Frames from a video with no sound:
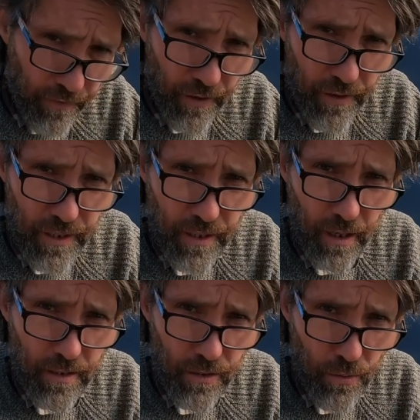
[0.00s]
do first is
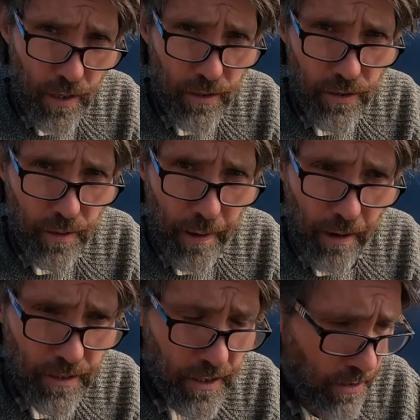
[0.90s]
I do want to do the
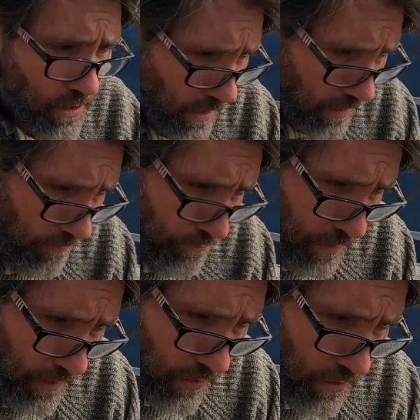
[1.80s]
parasitic check
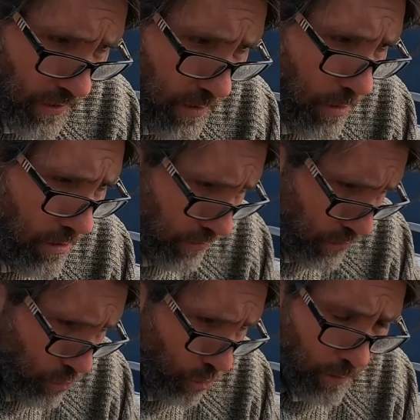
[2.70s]
to see whether
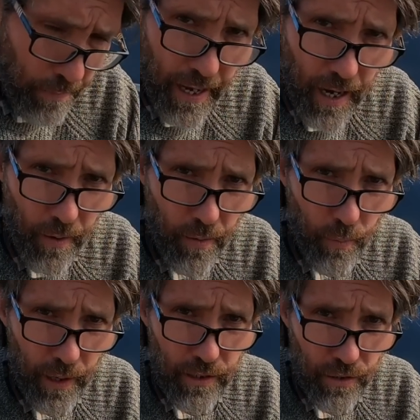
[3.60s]
it's drawing power
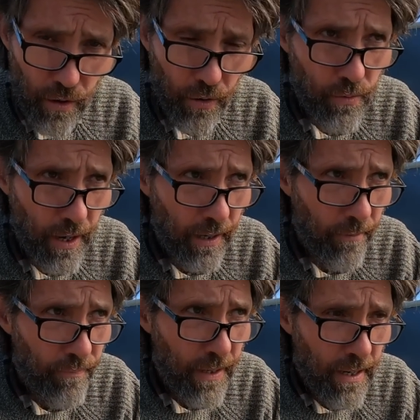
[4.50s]
when it's not
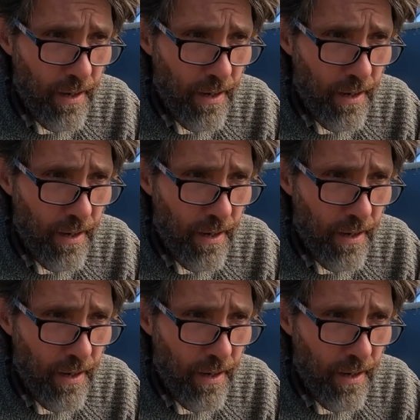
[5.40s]
running.